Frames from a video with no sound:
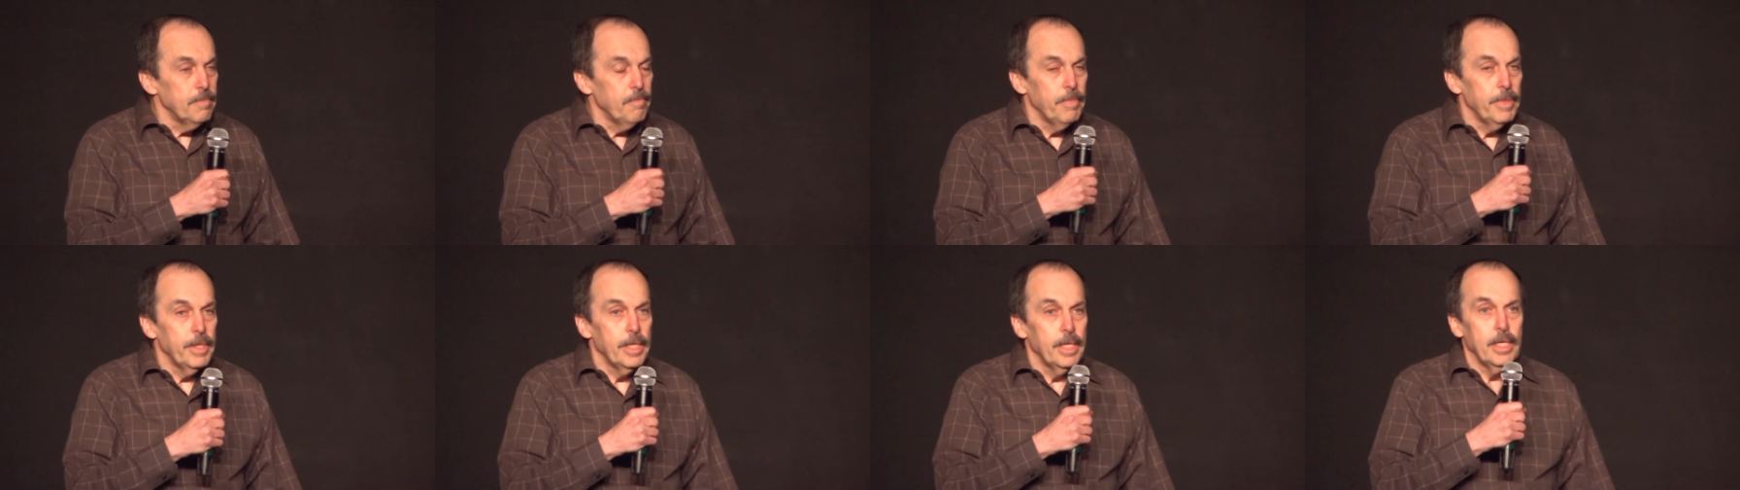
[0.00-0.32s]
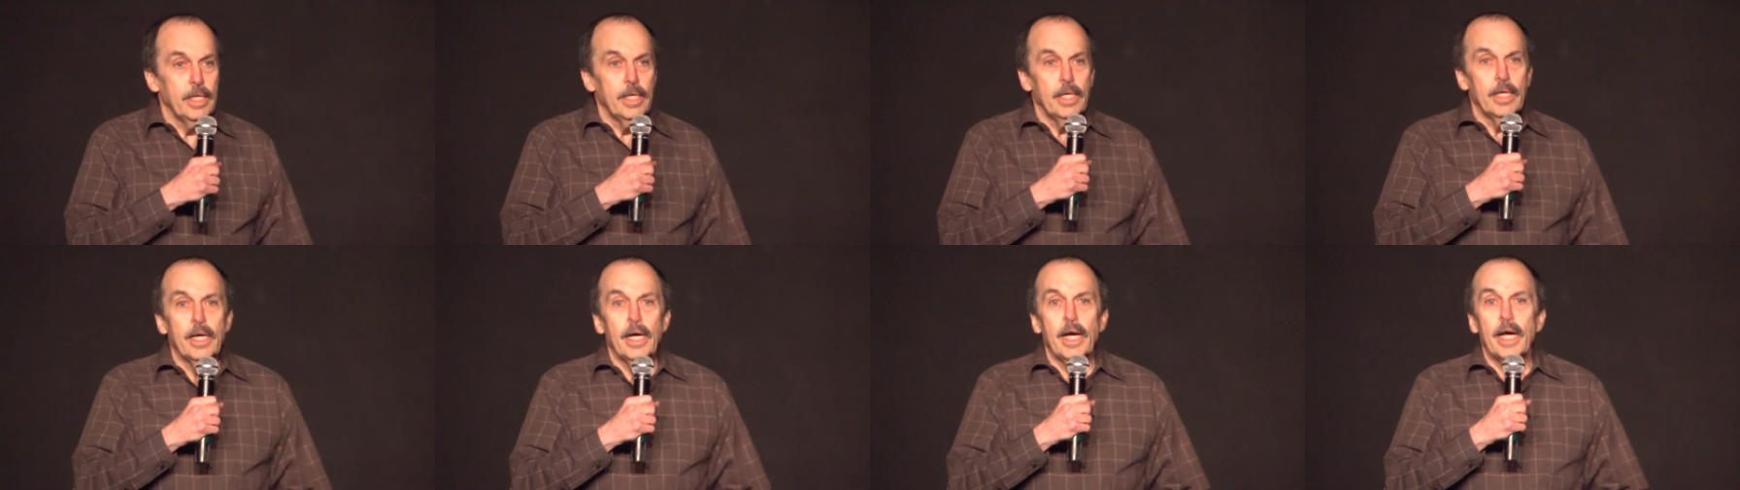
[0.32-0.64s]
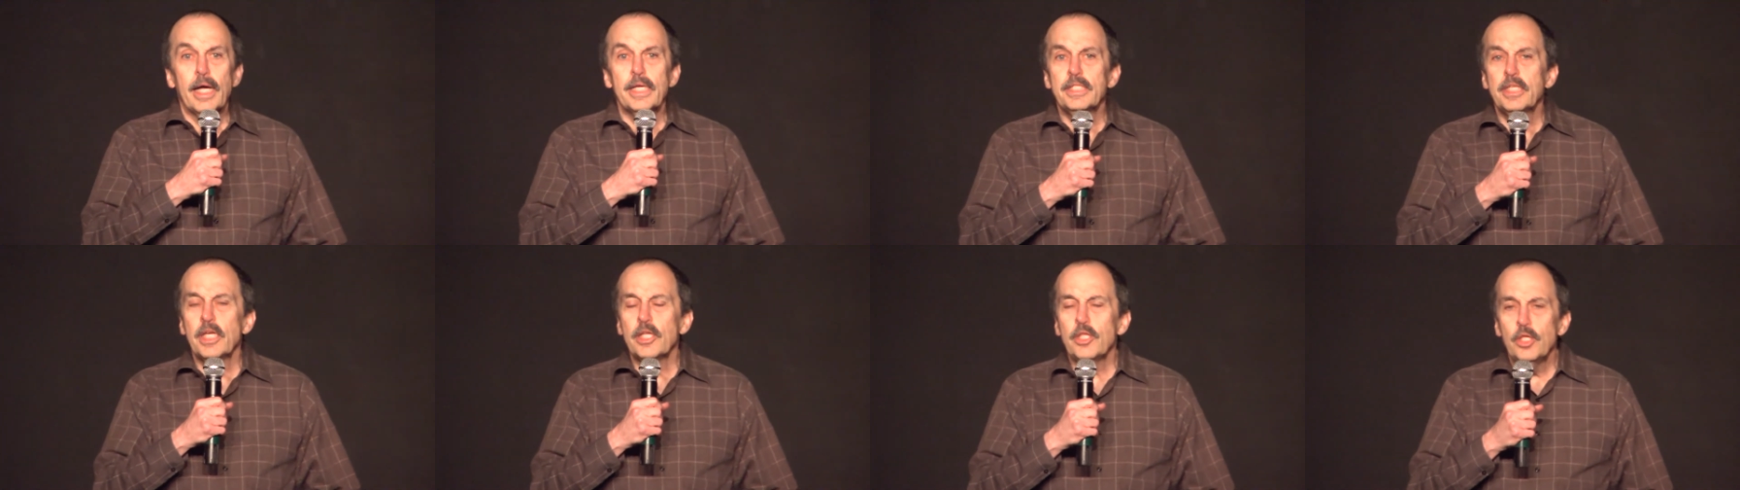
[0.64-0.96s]

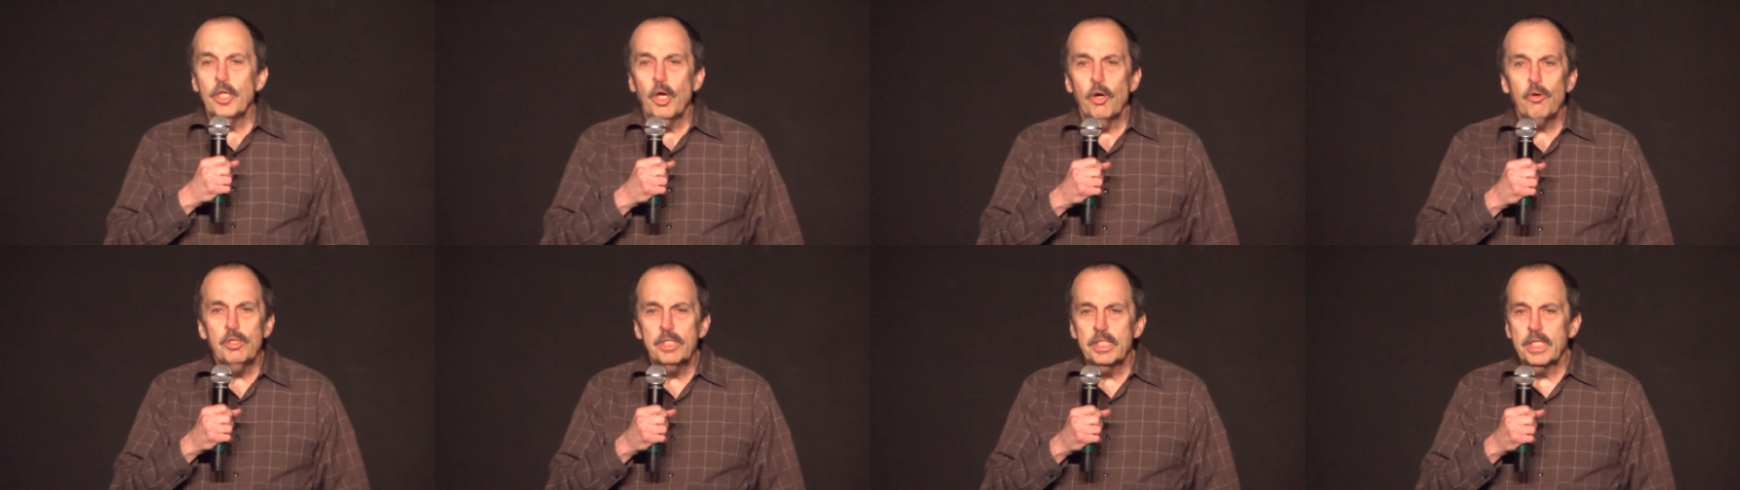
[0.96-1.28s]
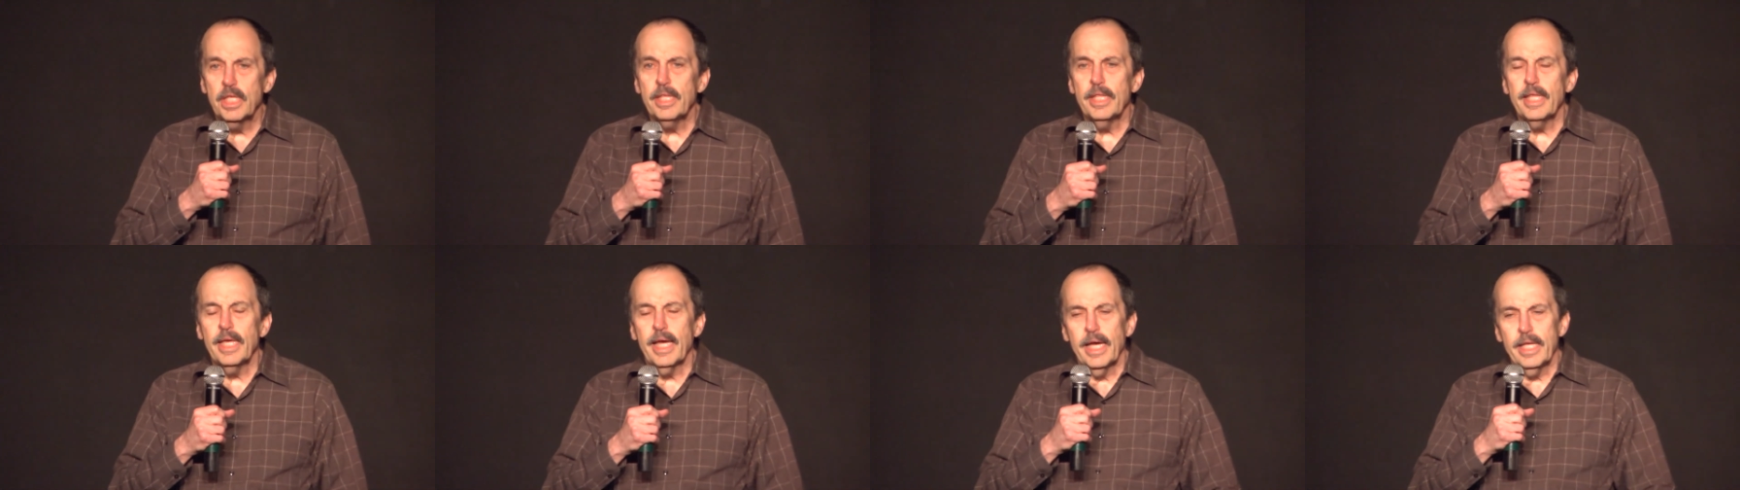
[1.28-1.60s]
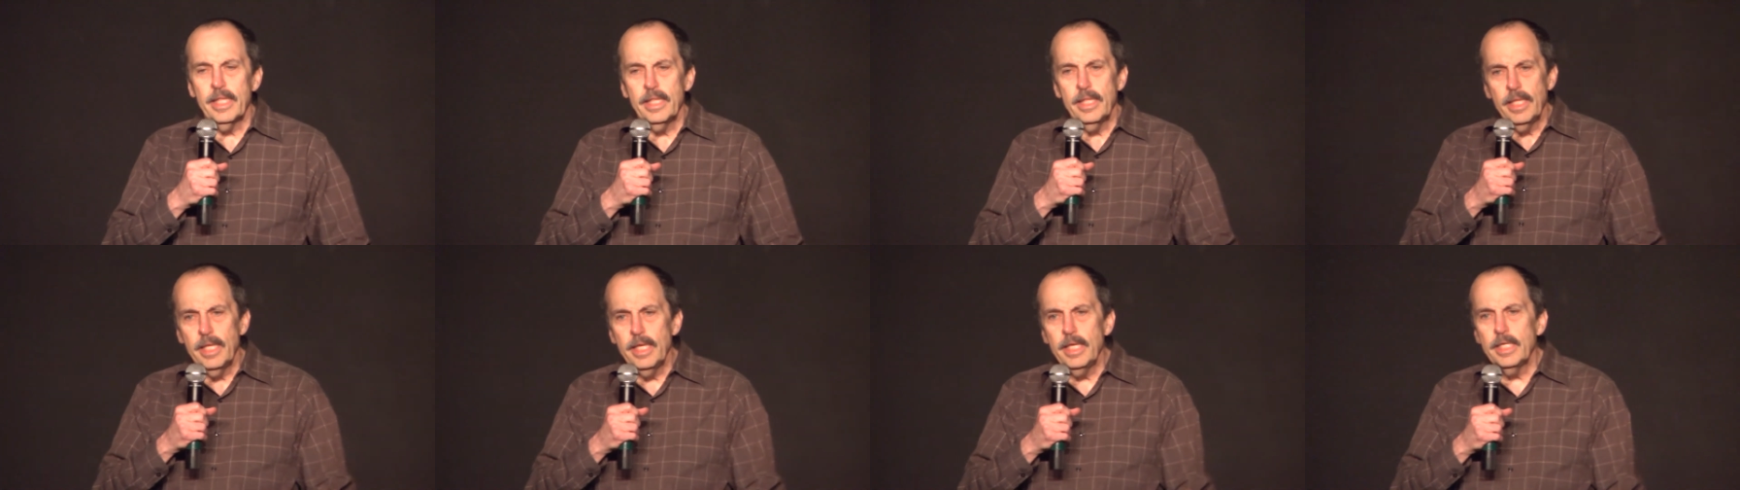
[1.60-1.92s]
I said, no, Cynthia, I
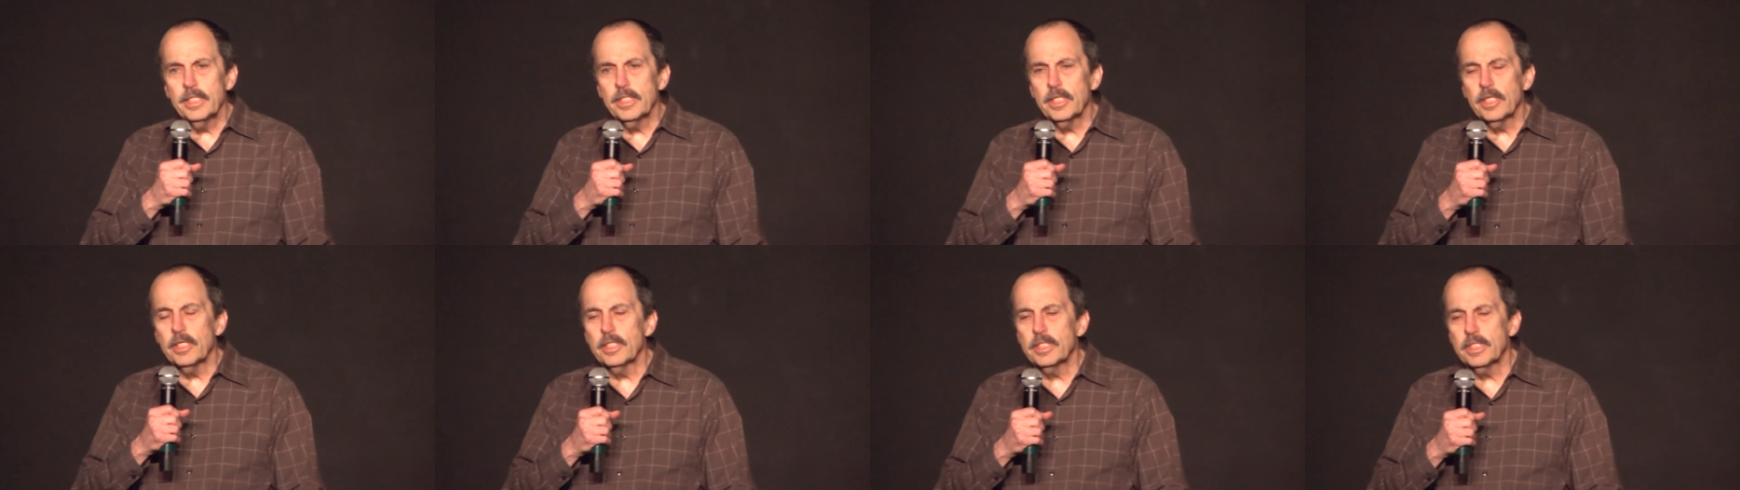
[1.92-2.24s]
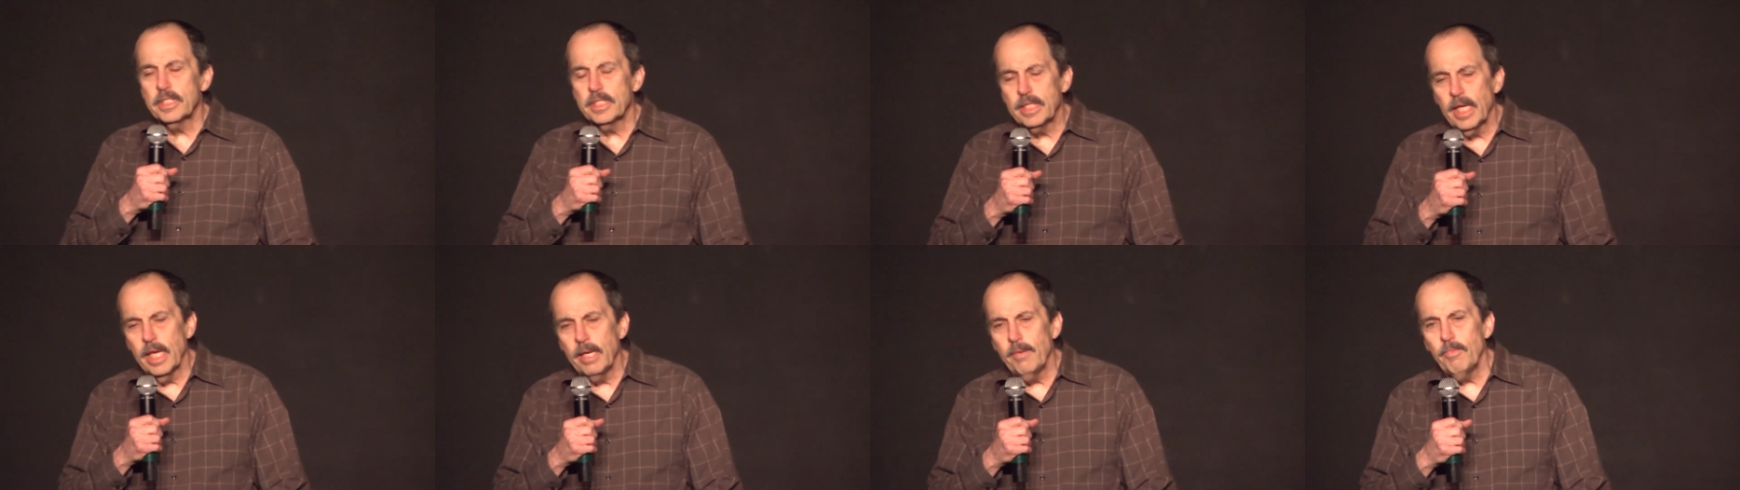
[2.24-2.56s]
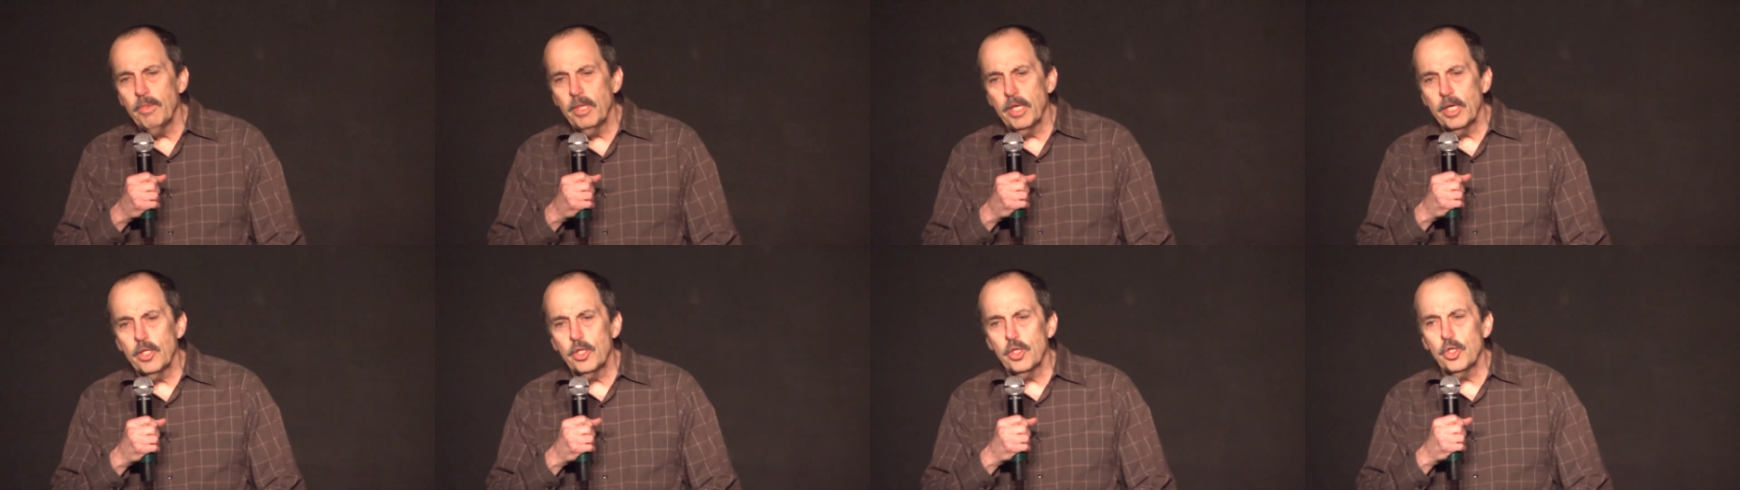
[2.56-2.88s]
had measles, same
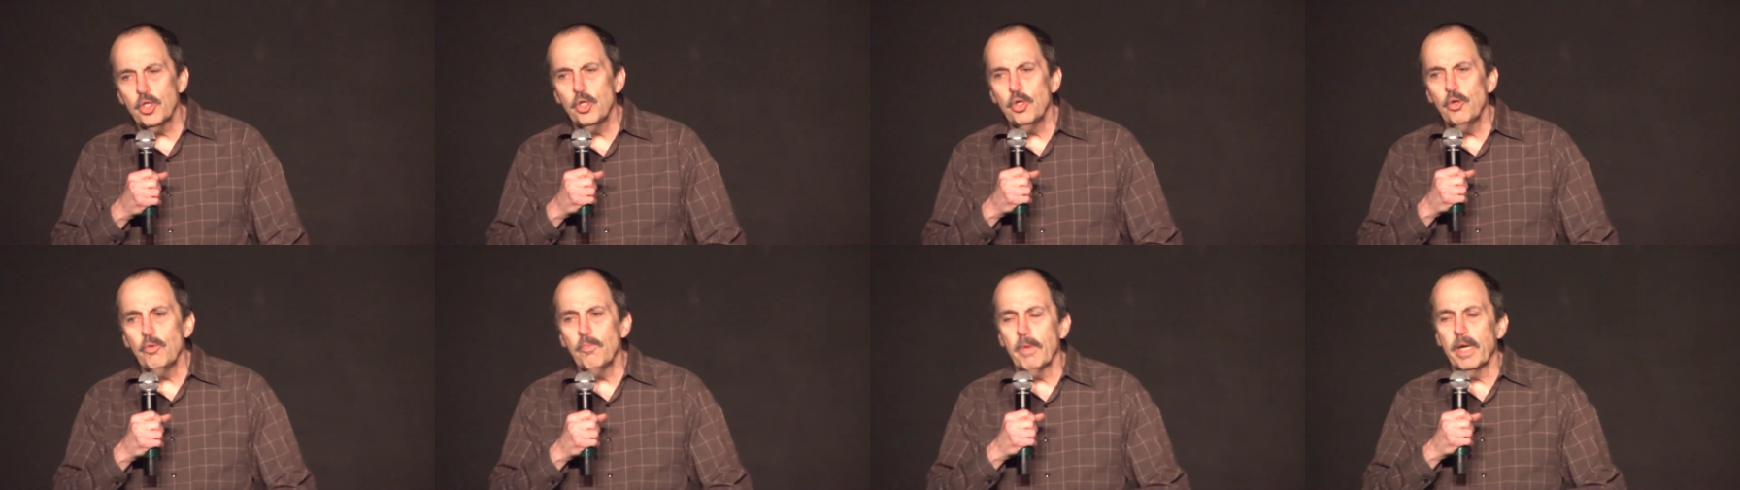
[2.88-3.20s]
thing too.